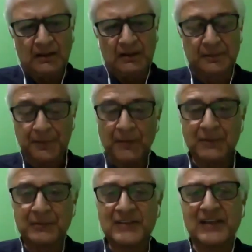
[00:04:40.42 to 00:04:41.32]
The
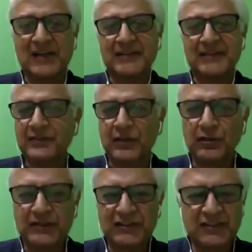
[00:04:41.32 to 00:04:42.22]
problem is that even
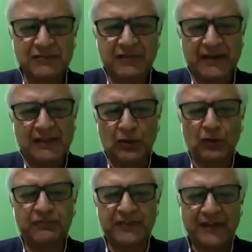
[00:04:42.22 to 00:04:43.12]
though this is a very
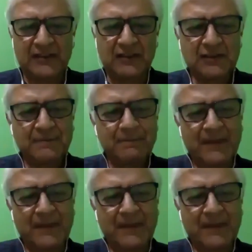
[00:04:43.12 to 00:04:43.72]
low figure,